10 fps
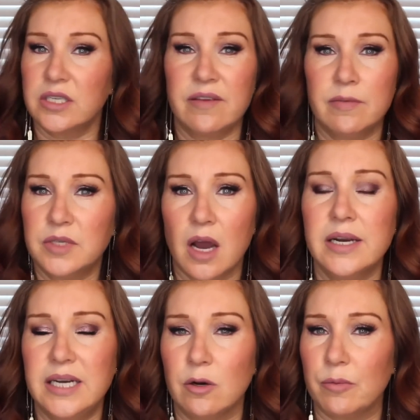just give them
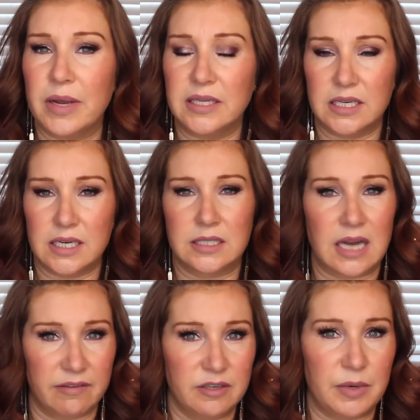tiny little bits. It
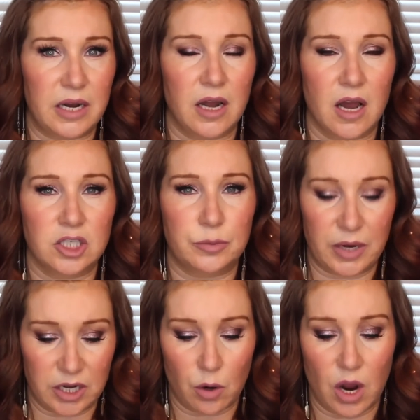doesn't have to be a
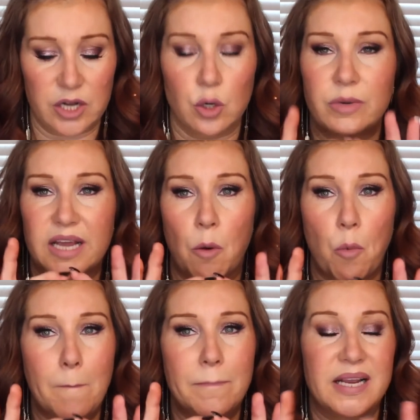large bit. You know, I normally
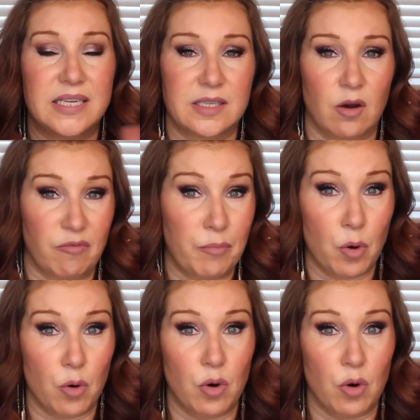get one piece of